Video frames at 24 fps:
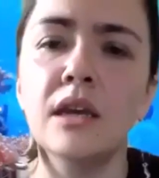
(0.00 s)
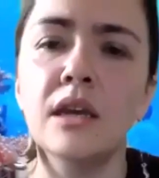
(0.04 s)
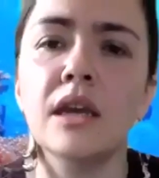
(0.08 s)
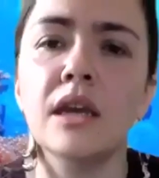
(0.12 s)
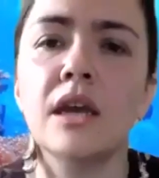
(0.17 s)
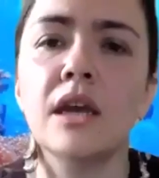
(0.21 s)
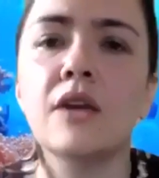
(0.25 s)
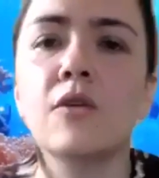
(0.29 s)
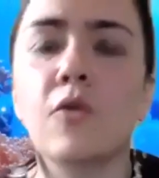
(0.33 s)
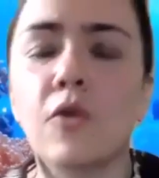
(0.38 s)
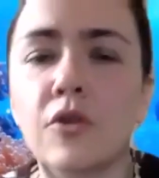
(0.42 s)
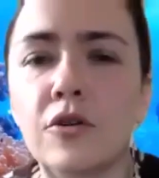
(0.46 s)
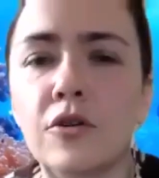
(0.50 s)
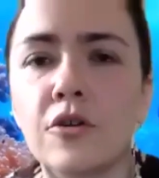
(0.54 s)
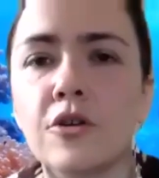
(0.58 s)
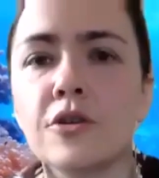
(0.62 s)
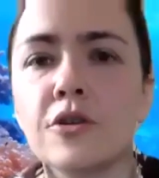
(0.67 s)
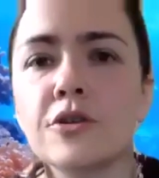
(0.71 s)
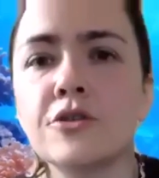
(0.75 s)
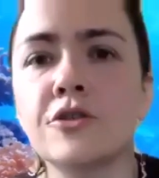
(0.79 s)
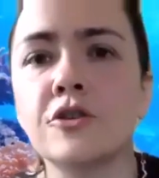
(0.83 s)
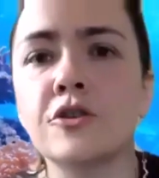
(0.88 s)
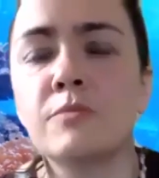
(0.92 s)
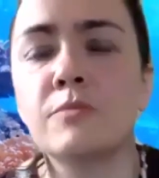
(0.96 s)
in order
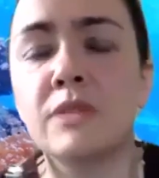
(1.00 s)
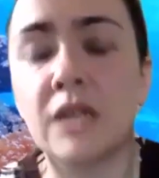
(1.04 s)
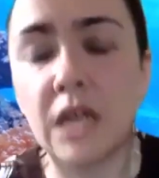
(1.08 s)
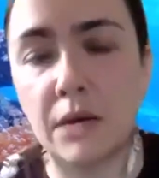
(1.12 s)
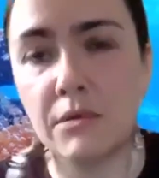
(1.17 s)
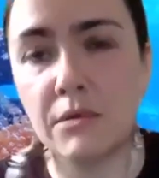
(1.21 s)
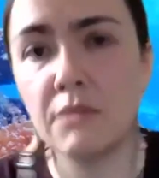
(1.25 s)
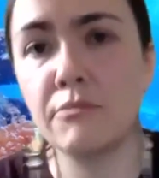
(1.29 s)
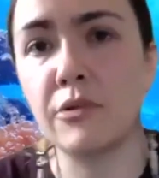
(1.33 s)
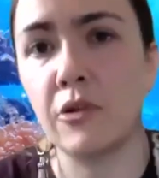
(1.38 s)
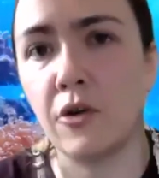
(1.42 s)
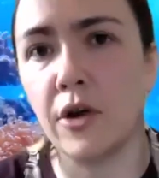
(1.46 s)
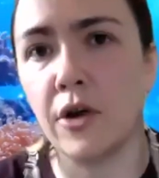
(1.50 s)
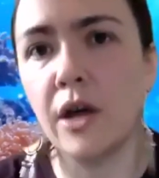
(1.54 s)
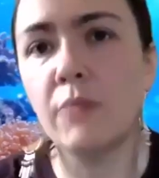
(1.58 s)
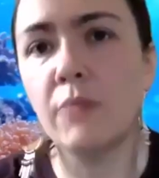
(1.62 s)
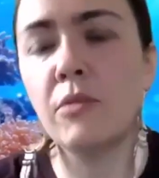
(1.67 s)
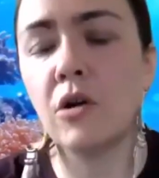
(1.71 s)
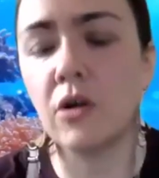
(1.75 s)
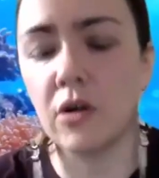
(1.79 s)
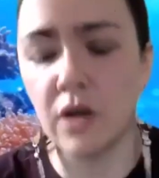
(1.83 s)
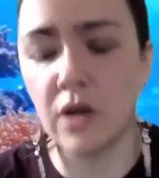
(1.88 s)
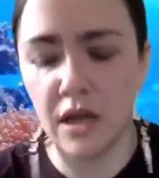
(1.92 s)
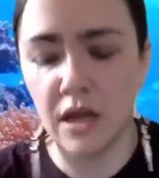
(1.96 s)
to become
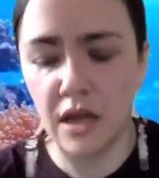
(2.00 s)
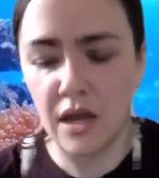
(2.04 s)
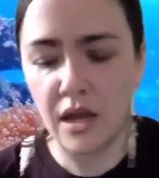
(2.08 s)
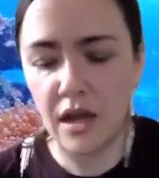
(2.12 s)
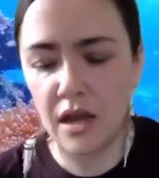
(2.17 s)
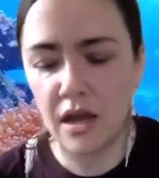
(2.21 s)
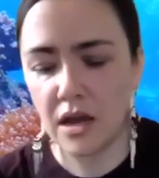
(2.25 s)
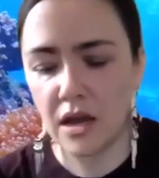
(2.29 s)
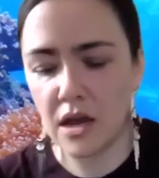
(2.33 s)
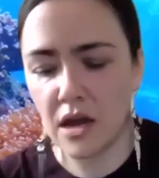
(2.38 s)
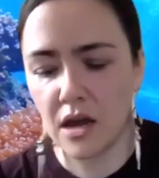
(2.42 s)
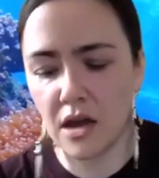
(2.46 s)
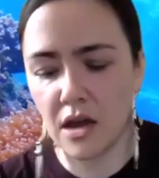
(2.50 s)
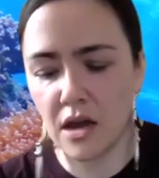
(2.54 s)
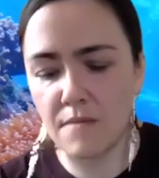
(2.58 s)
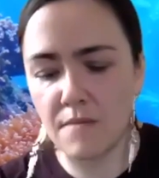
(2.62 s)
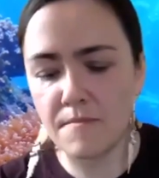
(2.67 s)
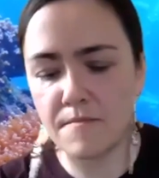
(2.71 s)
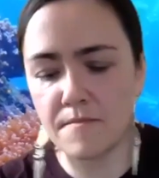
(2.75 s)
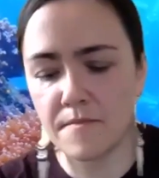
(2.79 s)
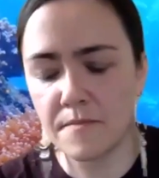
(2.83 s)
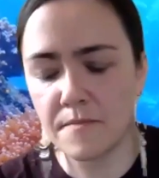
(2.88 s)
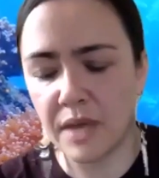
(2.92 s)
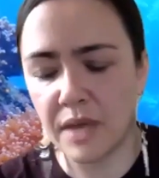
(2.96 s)
employable
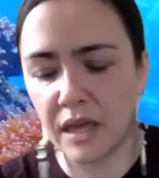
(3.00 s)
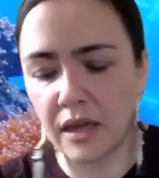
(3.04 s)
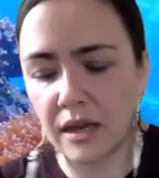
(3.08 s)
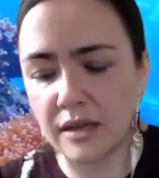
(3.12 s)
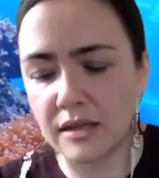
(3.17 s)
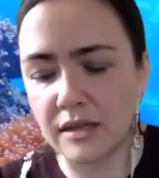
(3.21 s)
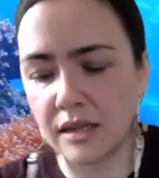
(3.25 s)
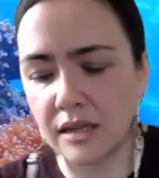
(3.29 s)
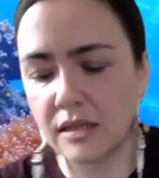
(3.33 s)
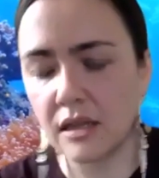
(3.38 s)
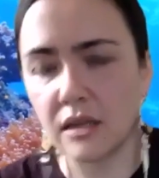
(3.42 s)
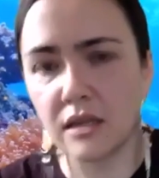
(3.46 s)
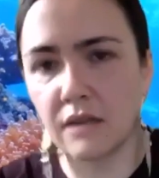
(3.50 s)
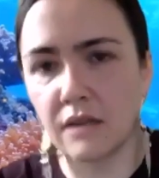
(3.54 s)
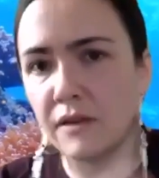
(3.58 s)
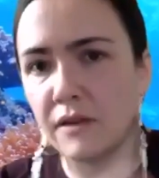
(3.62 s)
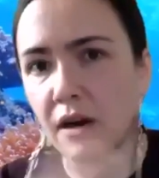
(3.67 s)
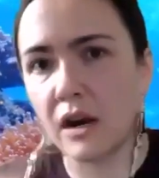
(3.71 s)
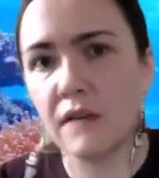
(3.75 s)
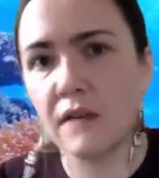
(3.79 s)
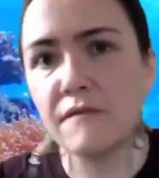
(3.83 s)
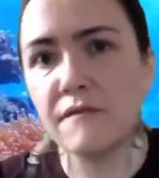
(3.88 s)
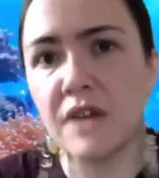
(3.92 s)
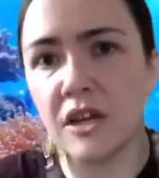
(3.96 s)
um, because that's it's a
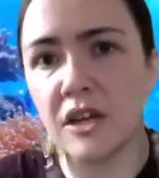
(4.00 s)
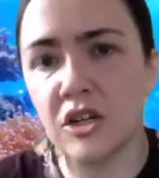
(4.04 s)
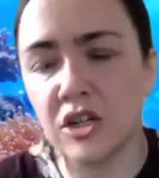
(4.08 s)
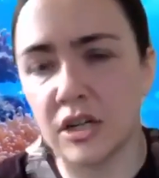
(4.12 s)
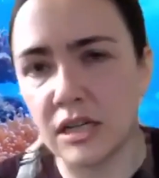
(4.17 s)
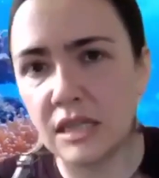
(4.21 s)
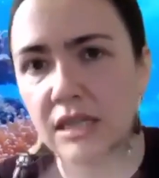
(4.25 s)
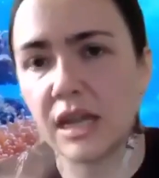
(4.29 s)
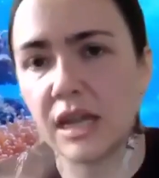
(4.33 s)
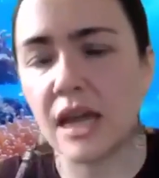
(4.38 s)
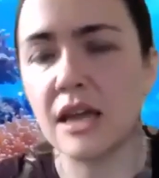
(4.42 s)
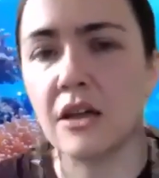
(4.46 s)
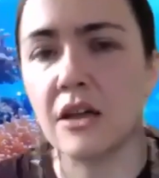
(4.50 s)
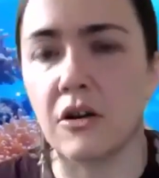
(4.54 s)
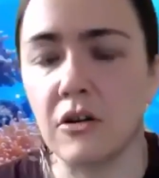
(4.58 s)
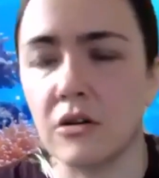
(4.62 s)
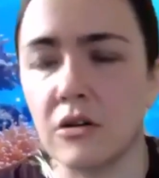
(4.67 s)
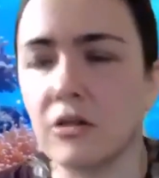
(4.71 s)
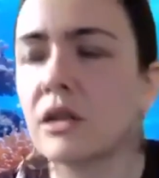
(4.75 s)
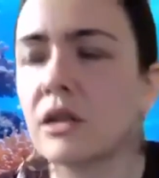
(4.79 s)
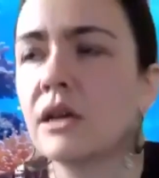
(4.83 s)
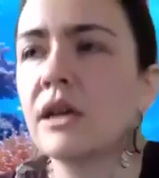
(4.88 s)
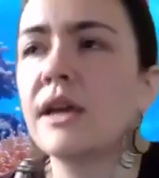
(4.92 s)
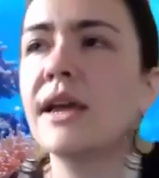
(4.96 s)
very vicious
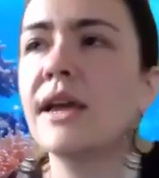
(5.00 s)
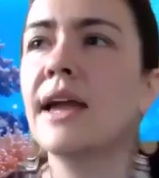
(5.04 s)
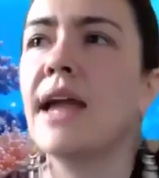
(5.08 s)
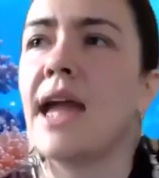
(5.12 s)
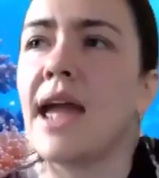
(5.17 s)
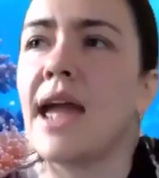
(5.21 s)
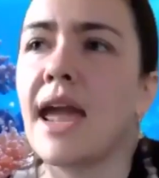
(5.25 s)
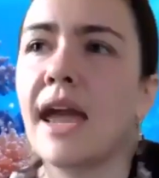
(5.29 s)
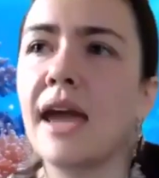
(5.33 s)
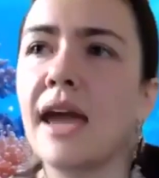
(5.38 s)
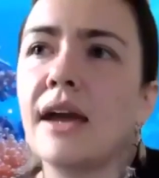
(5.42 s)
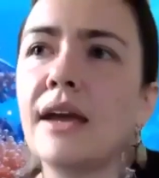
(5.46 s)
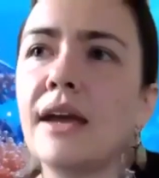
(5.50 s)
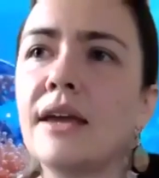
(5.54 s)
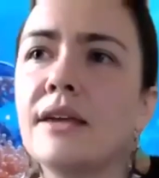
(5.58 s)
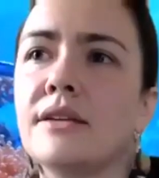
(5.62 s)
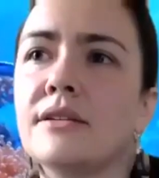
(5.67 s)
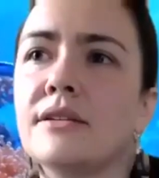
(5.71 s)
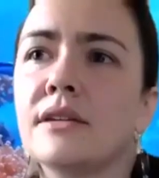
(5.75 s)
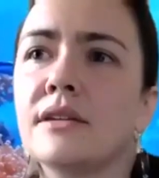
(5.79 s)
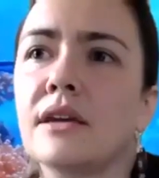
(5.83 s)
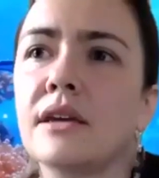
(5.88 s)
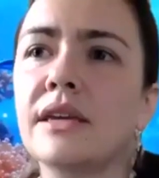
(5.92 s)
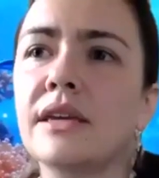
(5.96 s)
cycle
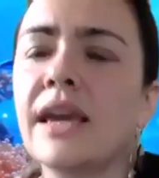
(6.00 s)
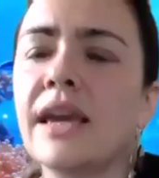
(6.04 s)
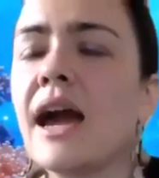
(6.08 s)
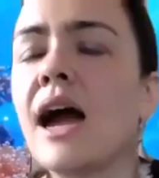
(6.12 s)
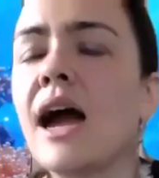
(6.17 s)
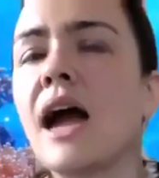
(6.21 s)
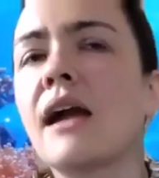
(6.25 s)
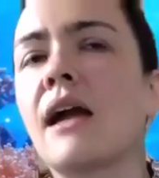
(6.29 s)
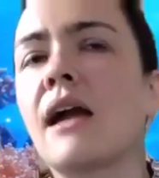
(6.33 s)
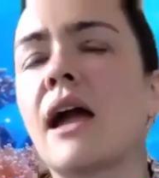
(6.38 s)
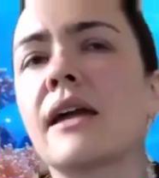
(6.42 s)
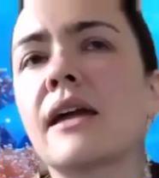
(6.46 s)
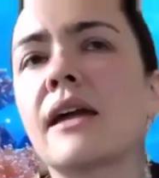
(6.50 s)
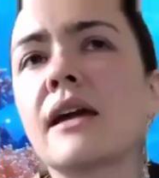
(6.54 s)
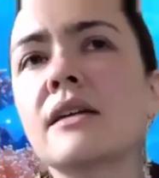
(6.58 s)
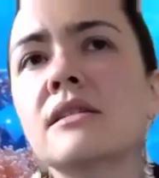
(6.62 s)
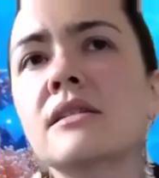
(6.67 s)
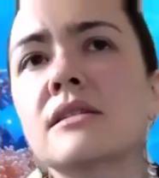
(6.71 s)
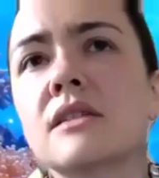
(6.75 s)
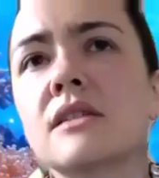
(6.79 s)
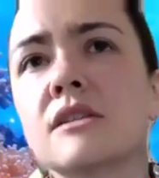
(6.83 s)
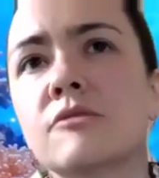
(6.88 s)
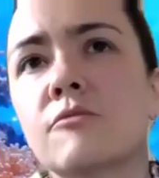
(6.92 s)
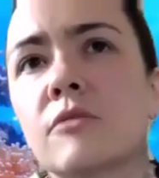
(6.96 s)
and yeah I, I guess
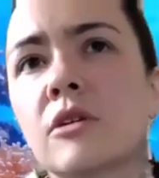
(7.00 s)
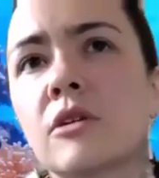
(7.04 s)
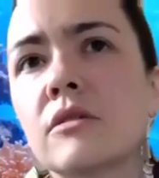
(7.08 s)
this